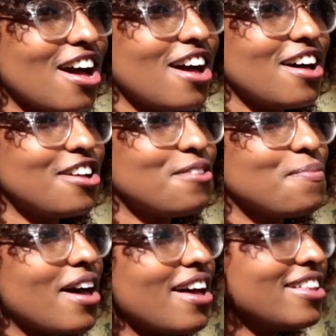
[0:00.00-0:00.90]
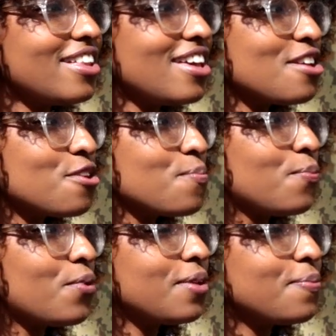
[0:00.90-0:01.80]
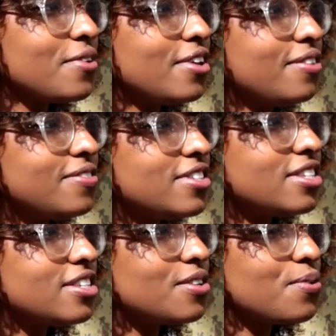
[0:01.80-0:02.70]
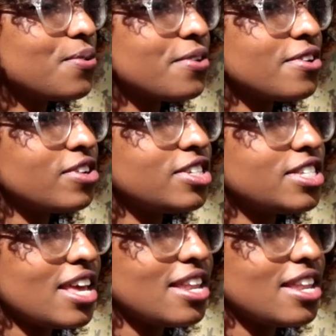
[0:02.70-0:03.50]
I like boy briefs. Or just